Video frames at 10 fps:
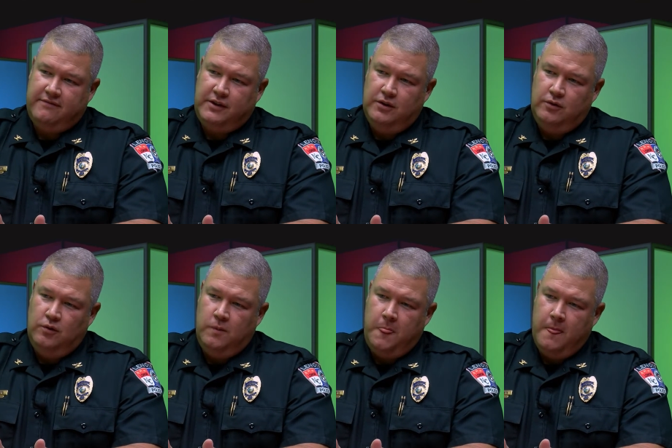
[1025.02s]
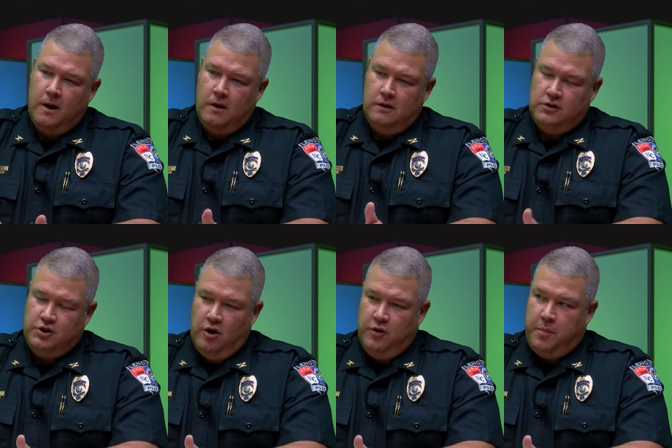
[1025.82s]
to
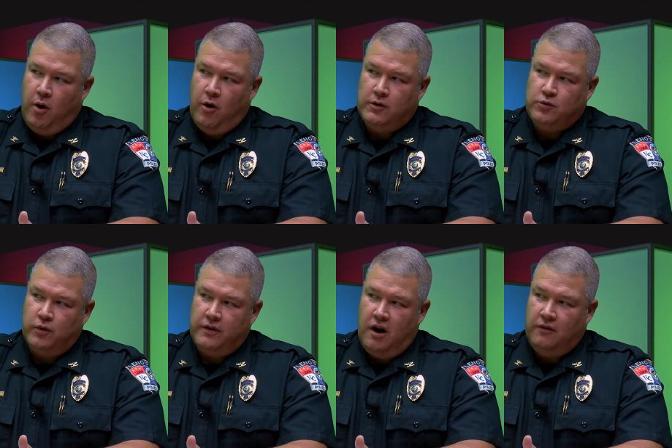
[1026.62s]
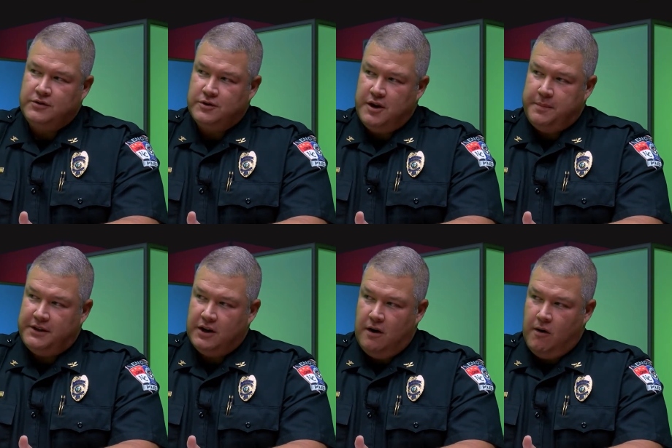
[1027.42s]
show the parts where the officer's up at
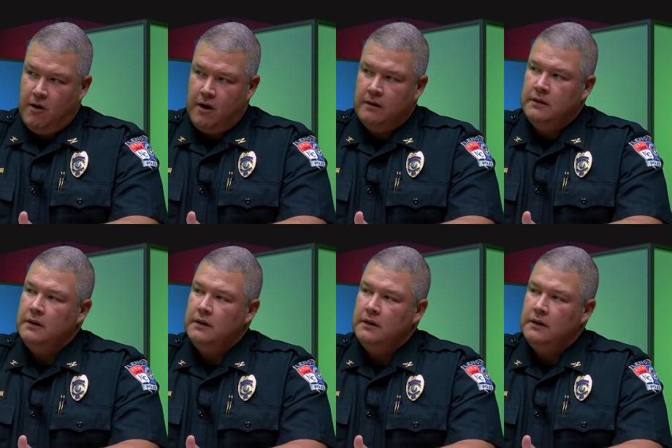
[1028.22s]
the car